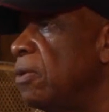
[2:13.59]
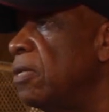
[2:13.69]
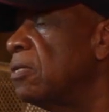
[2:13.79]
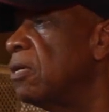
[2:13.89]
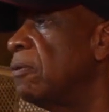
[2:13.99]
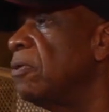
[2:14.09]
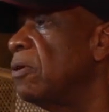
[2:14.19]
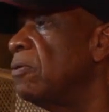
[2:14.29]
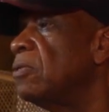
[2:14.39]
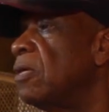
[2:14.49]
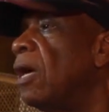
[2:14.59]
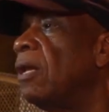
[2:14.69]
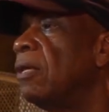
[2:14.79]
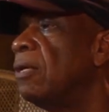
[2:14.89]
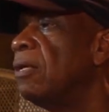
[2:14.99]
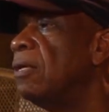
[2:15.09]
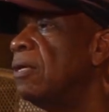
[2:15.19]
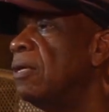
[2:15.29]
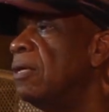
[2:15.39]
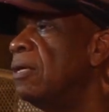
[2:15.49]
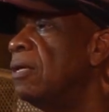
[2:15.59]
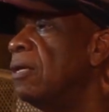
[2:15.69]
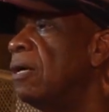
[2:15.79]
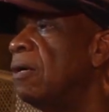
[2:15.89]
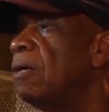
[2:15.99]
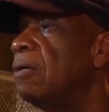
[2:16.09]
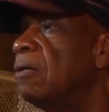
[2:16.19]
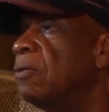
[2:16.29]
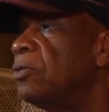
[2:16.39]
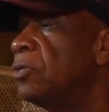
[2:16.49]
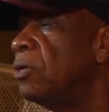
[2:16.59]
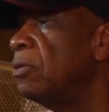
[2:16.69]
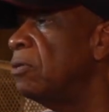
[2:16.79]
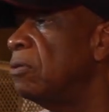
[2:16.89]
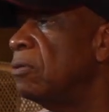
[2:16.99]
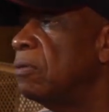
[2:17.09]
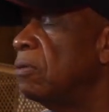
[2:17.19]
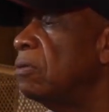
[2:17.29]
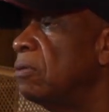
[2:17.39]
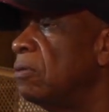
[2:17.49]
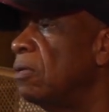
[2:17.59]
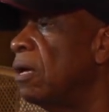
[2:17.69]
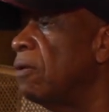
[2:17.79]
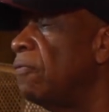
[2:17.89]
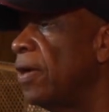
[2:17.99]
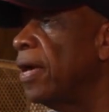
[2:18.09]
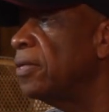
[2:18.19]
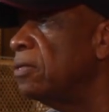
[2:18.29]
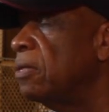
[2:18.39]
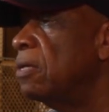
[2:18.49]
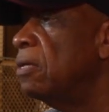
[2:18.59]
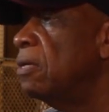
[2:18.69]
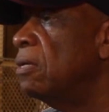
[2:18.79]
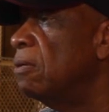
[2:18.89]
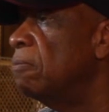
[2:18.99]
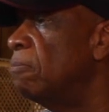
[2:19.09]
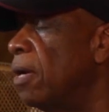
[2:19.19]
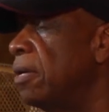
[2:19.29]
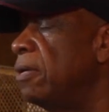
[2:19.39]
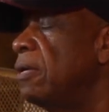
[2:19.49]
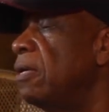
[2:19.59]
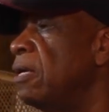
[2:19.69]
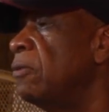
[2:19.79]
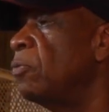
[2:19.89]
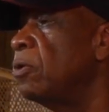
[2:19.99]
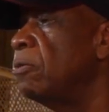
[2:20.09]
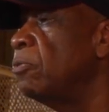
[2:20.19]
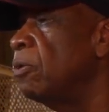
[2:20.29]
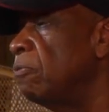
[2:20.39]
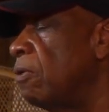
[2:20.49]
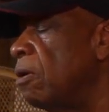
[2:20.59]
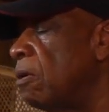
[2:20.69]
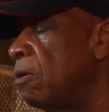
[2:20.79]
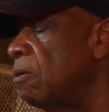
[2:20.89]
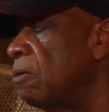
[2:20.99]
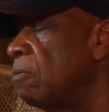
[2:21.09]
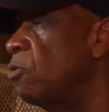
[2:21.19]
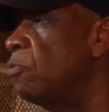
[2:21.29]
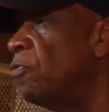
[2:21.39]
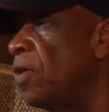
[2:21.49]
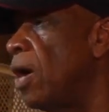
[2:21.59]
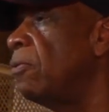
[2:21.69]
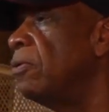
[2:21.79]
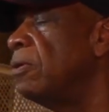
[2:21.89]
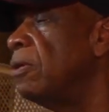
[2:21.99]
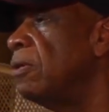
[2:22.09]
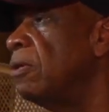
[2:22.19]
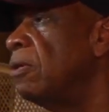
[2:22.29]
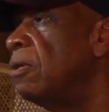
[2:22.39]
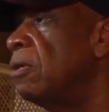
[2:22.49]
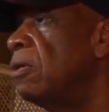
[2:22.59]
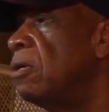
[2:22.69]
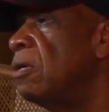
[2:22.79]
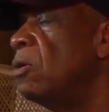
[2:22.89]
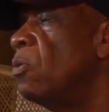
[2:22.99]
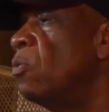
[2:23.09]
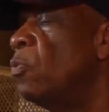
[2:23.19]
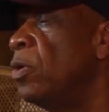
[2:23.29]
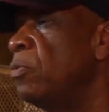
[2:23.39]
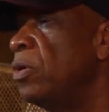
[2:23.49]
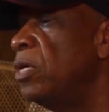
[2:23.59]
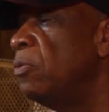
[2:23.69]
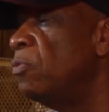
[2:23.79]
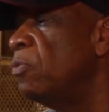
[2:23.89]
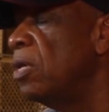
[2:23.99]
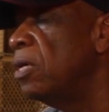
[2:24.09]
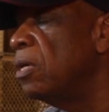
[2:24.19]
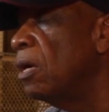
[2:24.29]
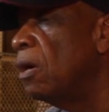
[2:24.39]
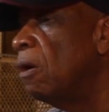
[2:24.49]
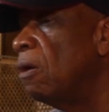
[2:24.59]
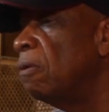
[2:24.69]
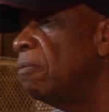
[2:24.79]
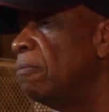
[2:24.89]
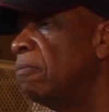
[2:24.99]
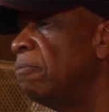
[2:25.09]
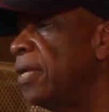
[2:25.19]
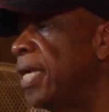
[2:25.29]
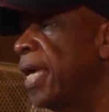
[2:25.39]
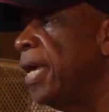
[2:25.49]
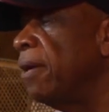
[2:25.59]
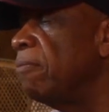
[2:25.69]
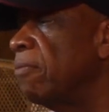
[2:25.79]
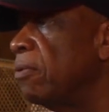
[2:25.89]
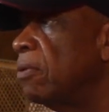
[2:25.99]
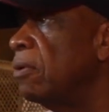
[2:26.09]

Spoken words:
been discovered here on this island. Certain artifacts. But if you want to move forward, when we really became